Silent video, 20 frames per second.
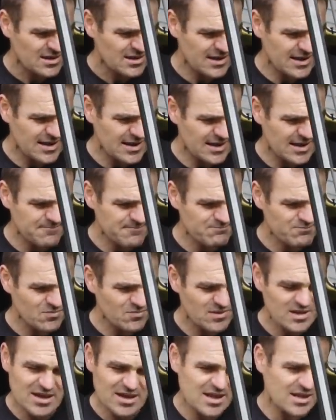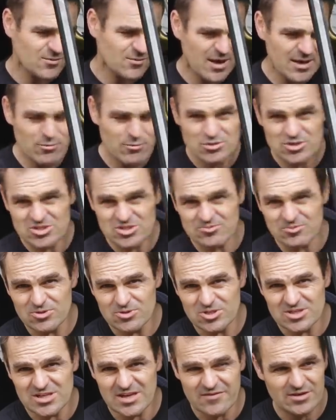Either way, we'll just
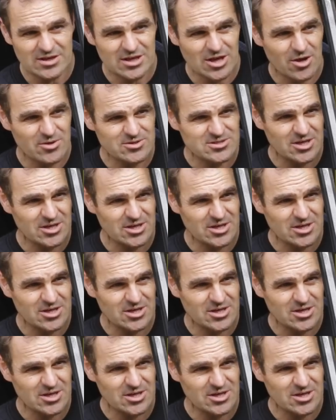give it a go.